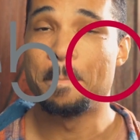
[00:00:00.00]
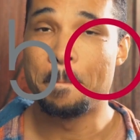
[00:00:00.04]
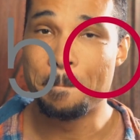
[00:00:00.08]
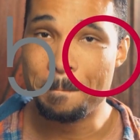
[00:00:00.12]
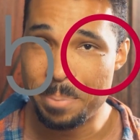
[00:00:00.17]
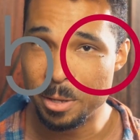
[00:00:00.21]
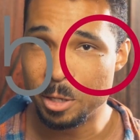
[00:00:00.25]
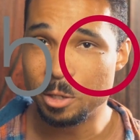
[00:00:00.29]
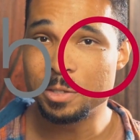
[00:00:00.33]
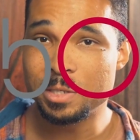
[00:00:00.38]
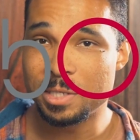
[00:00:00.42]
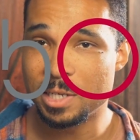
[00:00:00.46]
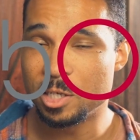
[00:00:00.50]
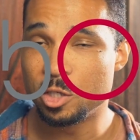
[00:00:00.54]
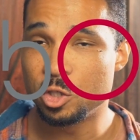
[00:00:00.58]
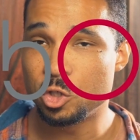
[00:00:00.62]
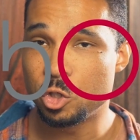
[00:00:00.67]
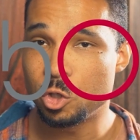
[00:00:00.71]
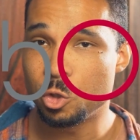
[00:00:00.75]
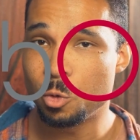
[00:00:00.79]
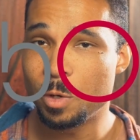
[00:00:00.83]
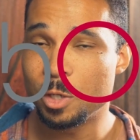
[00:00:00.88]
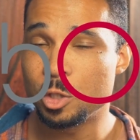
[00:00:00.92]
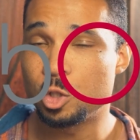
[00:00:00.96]
built
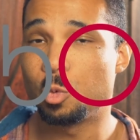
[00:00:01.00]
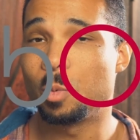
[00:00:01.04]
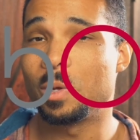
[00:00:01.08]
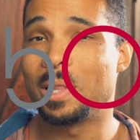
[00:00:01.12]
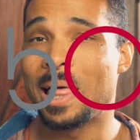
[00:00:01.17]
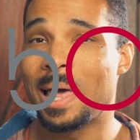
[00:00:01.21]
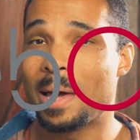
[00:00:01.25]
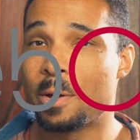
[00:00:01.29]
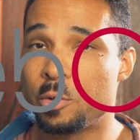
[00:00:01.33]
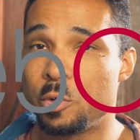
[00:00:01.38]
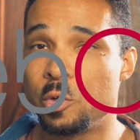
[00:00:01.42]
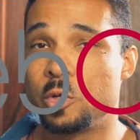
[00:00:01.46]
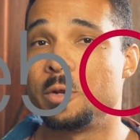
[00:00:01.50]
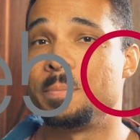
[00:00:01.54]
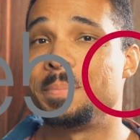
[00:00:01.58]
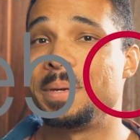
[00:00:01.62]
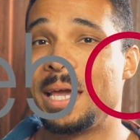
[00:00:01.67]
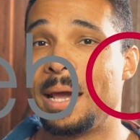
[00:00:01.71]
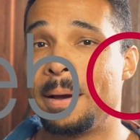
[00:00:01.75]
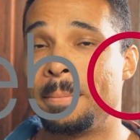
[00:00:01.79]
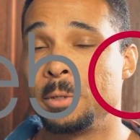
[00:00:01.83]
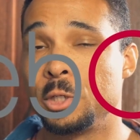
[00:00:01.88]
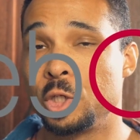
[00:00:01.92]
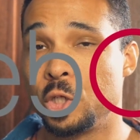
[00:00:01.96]
into it to allow you to be
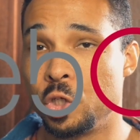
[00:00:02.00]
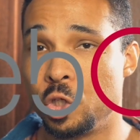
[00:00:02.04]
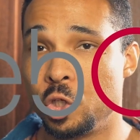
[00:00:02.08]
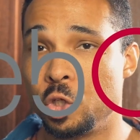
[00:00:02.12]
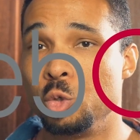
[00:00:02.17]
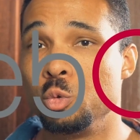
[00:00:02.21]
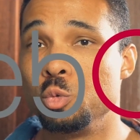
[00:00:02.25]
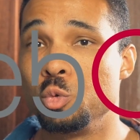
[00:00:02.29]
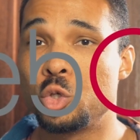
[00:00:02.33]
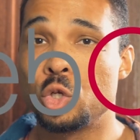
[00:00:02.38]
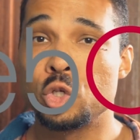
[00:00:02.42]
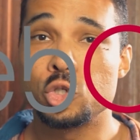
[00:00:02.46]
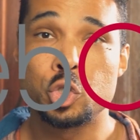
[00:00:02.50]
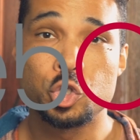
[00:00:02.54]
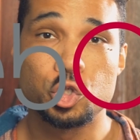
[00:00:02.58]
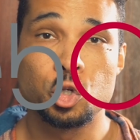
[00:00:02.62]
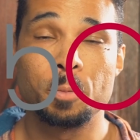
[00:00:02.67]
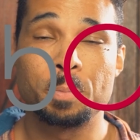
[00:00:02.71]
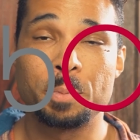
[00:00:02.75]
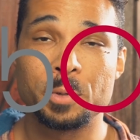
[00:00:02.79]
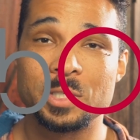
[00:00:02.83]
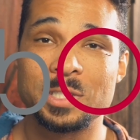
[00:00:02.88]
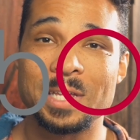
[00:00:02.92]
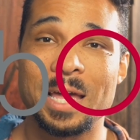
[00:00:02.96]
able to use
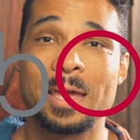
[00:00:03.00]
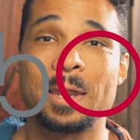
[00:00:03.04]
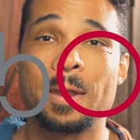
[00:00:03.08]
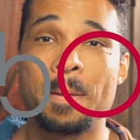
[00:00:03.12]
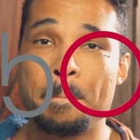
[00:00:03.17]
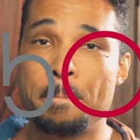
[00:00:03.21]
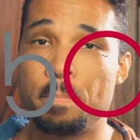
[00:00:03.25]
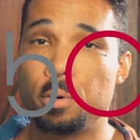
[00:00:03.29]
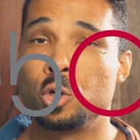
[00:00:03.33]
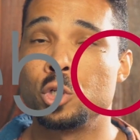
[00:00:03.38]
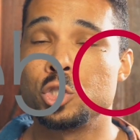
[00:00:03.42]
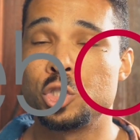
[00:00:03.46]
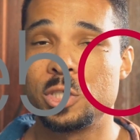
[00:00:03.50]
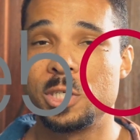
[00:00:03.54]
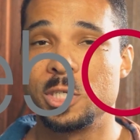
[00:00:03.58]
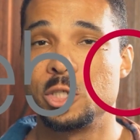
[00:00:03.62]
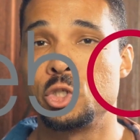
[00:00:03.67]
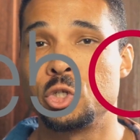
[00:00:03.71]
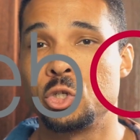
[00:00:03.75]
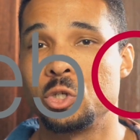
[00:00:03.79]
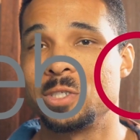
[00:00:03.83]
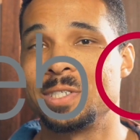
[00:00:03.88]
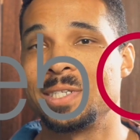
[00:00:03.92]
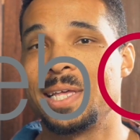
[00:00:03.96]
SuperSign and push
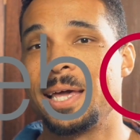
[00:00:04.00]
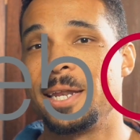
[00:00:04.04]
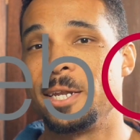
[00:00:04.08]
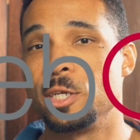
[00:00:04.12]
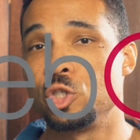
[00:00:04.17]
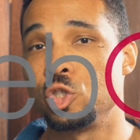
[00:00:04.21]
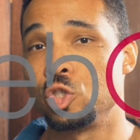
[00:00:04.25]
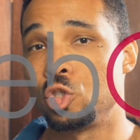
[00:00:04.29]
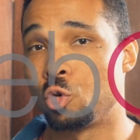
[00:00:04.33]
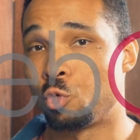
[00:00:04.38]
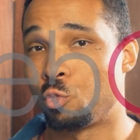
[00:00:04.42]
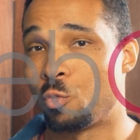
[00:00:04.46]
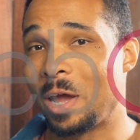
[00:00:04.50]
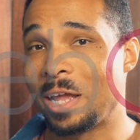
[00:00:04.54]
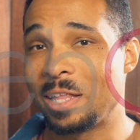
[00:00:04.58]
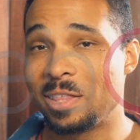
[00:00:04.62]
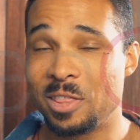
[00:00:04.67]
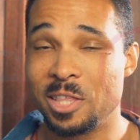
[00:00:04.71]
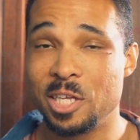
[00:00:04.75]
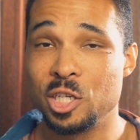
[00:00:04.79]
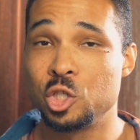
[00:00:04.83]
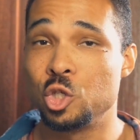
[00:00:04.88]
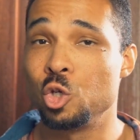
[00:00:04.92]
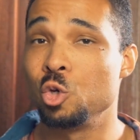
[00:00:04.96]
digital signage
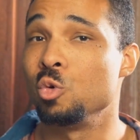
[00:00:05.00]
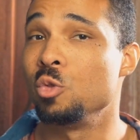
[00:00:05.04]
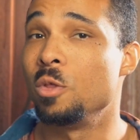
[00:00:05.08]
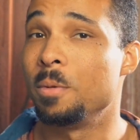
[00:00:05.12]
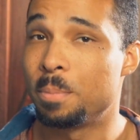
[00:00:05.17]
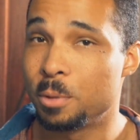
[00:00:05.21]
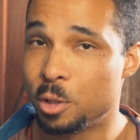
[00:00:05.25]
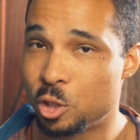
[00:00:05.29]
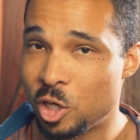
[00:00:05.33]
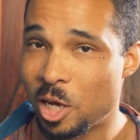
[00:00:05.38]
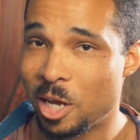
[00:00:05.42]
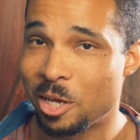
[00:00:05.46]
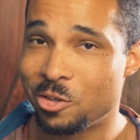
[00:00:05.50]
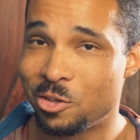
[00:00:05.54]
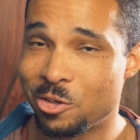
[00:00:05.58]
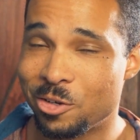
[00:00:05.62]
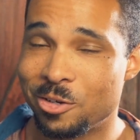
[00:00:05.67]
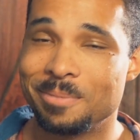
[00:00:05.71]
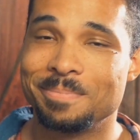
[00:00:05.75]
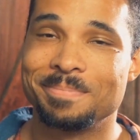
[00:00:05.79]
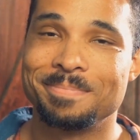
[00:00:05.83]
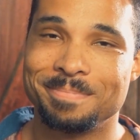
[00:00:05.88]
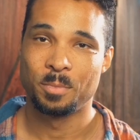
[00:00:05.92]
directly to the projector?